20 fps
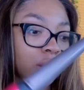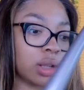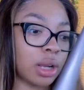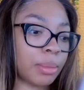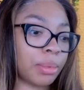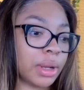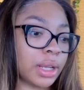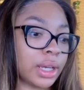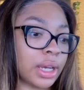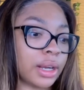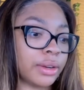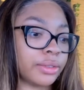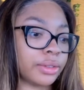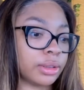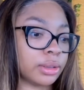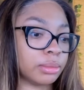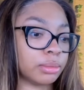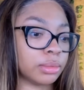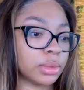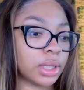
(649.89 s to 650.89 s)
I probably got it
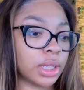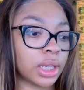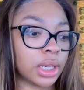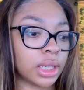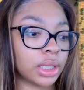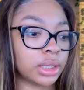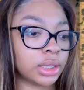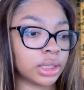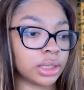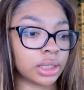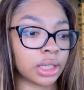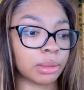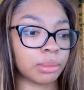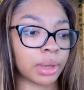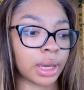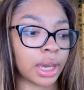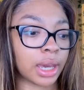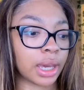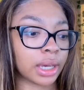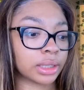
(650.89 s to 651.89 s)
from TJ
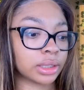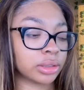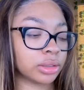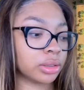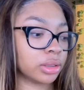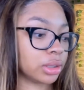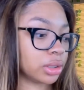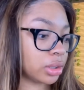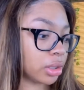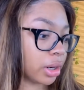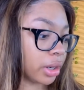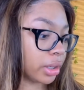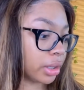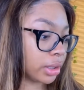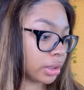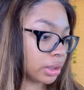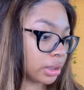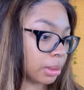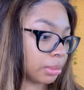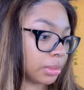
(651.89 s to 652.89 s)
Maxx or Target or
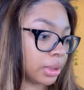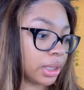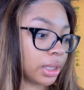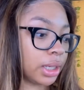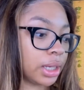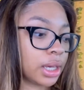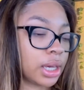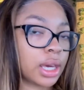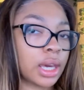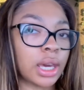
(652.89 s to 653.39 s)
something.